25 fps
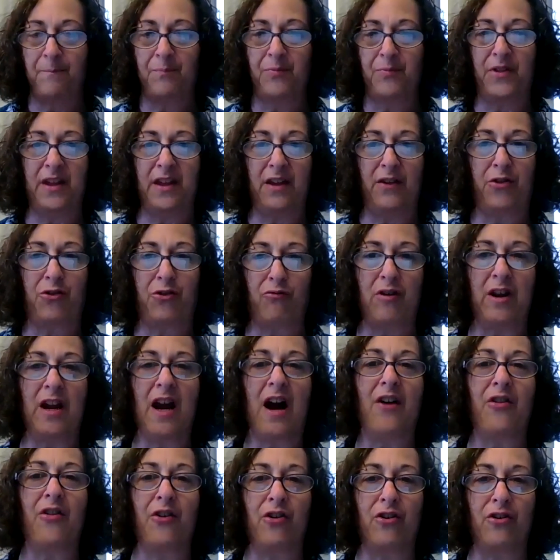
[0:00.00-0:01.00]
the three
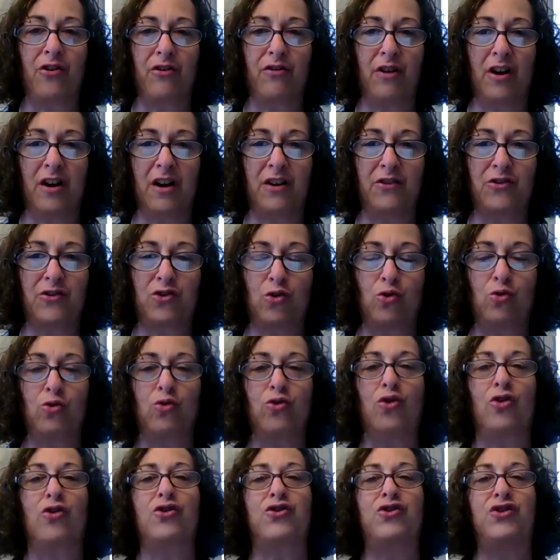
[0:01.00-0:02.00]
other uh, school
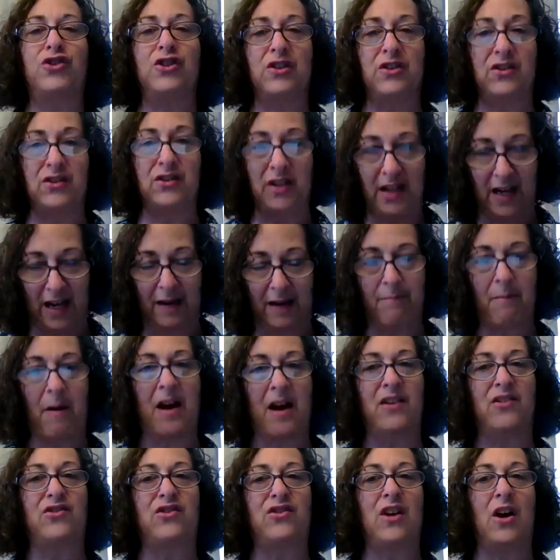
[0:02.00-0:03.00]
nurses and
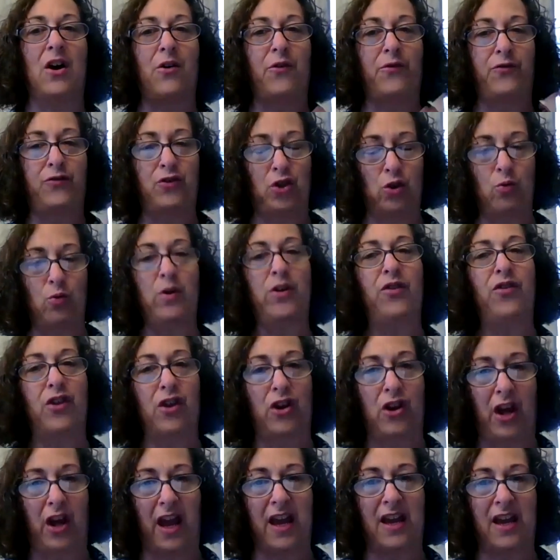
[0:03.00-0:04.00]
myself doing
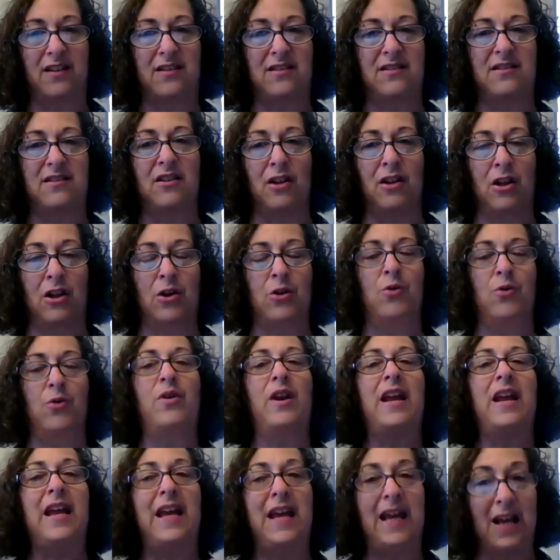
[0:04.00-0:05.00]
the caseload
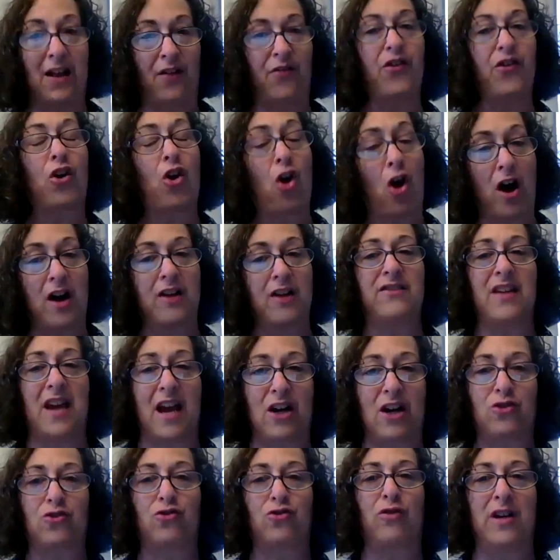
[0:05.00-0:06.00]
and the
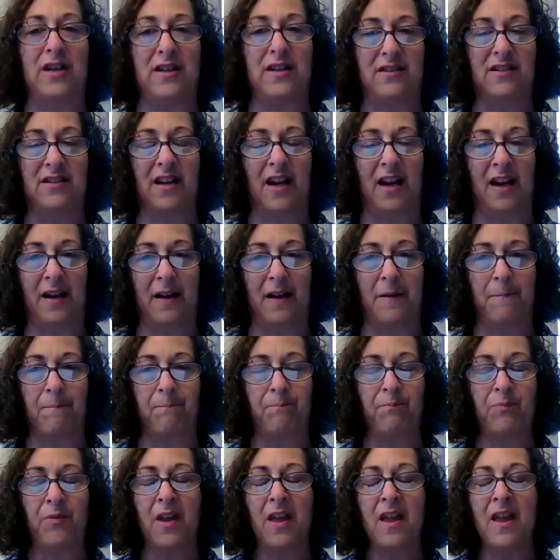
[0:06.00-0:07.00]
contact tracing.
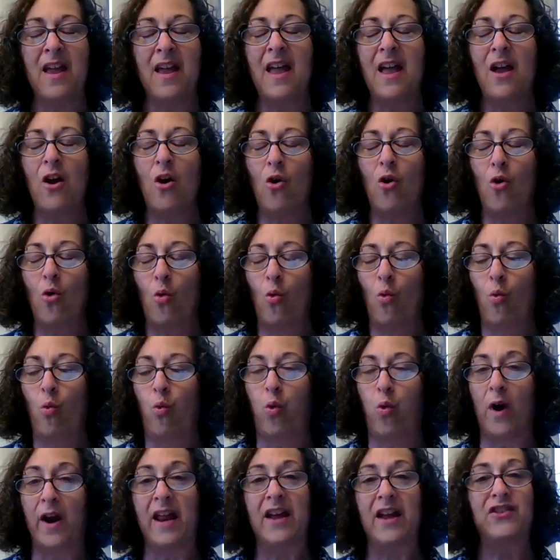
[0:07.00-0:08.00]

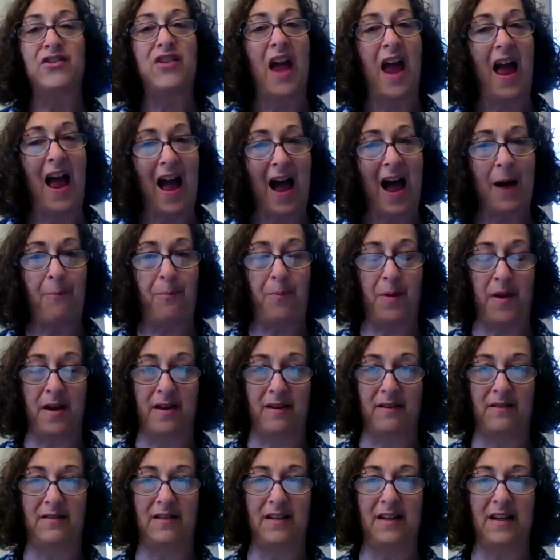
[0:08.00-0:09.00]
What has
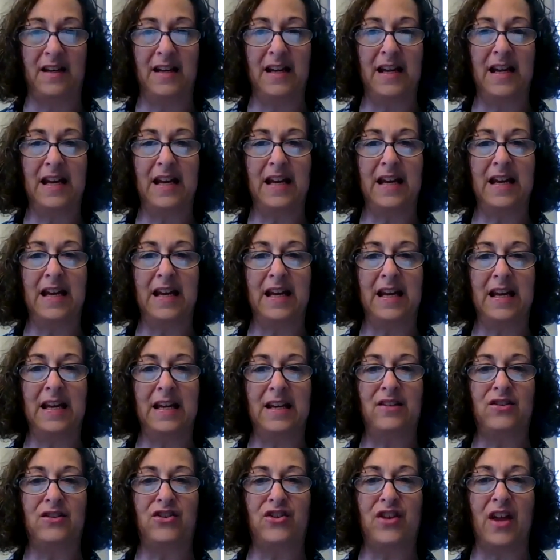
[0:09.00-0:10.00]
happened
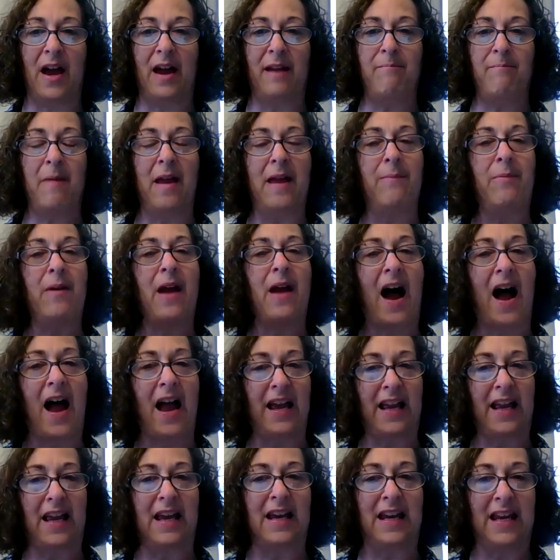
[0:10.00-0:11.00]
is that maybe
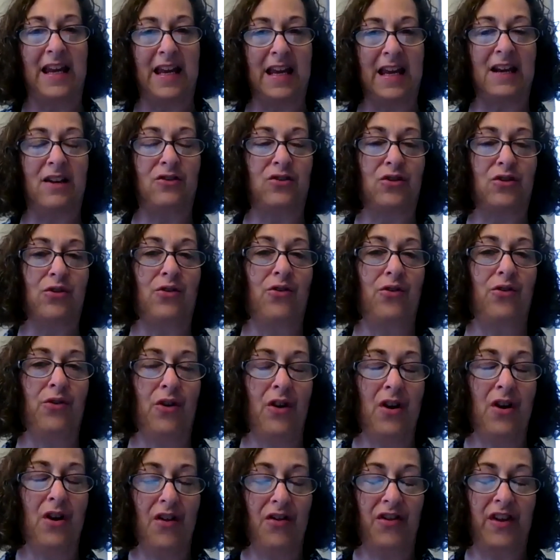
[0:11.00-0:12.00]
I can handle
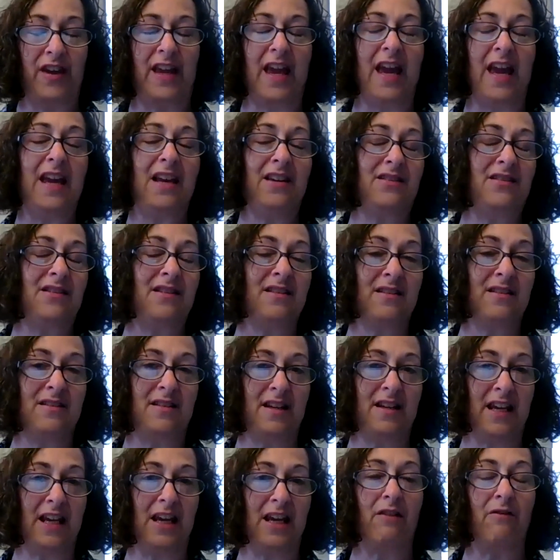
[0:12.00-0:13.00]
the cases
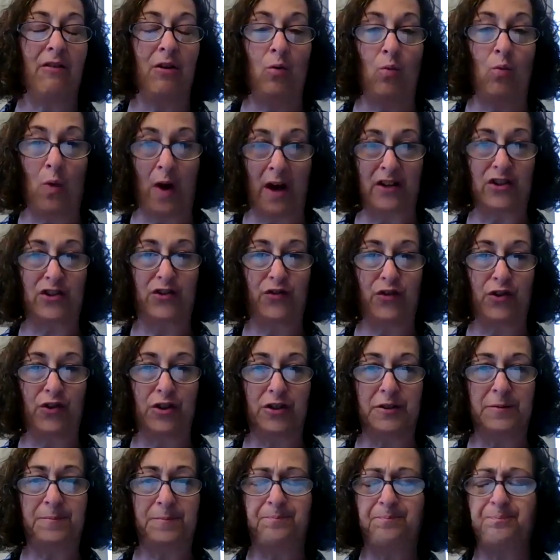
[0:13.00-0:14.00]
here in
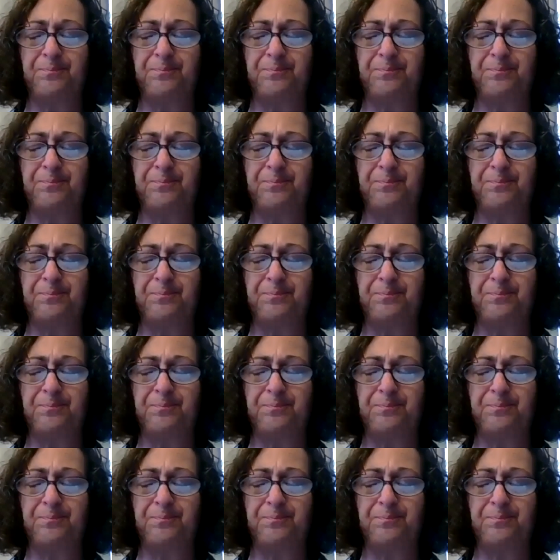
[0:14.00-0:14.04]
Westford,